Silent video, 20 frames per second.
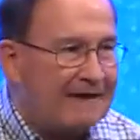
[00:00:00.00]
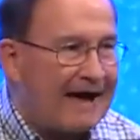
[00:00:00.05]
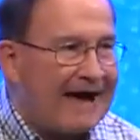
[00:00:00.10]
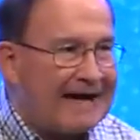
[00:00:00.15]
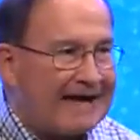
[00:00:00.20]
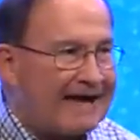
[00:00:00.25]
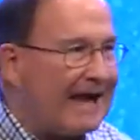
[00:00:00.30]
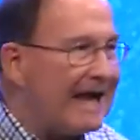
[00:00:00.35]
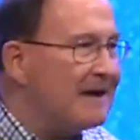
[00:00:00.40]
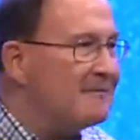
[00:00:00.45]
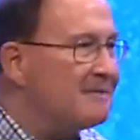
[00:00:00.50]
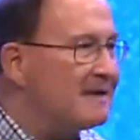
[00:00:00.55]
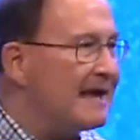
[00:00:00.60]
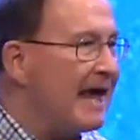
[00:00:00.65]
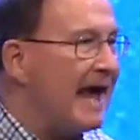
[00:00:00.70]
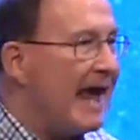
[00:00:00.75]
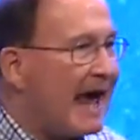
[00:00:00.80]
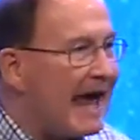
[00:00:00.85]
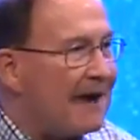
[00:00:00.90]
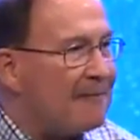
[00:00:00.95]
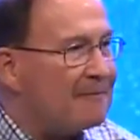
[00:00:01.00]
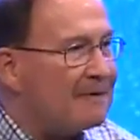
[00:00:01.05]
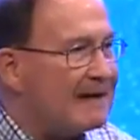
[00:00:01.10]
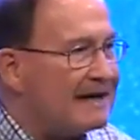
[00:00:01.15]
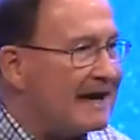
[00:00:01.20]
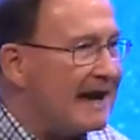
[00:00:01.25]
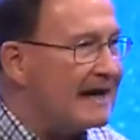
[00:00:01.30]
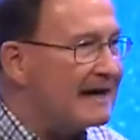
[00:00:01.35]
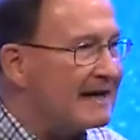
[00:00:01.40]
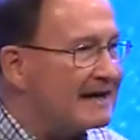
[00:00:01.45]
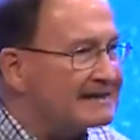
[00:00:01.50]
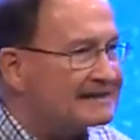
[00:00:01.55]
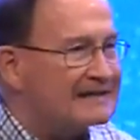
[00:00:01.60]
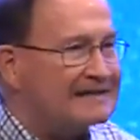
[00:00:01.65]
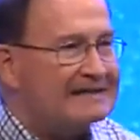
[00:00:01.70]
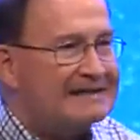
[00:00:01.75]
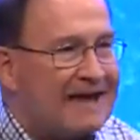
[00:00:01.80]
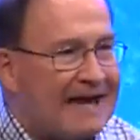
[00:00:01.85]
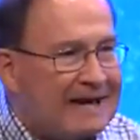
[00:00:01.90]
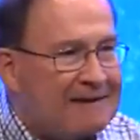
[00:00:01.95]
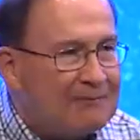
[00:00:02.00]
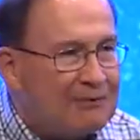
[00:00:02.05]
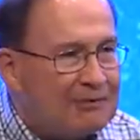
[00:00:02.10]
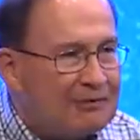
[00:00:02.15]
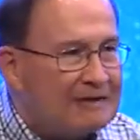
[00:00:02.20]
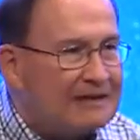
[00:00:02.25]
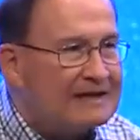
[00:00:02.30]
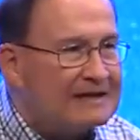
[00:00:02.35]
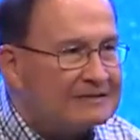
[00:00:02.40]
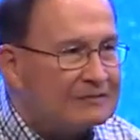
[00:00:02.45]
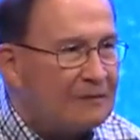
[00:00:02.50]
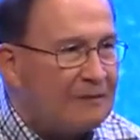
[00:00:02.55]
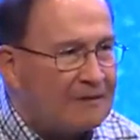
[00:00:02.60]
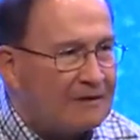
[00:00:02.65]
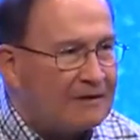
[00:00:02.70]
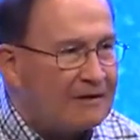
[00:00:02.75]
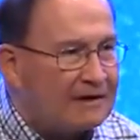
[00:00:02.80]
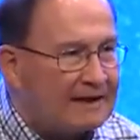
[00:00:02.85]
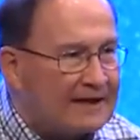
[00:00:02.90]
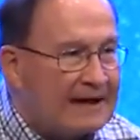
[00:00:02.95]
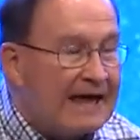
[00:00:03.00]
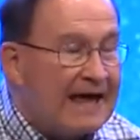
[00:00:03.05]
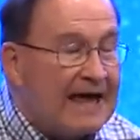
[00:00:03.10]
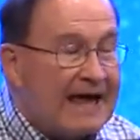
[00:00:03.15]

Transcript: I can't be happy unless the table is orderly.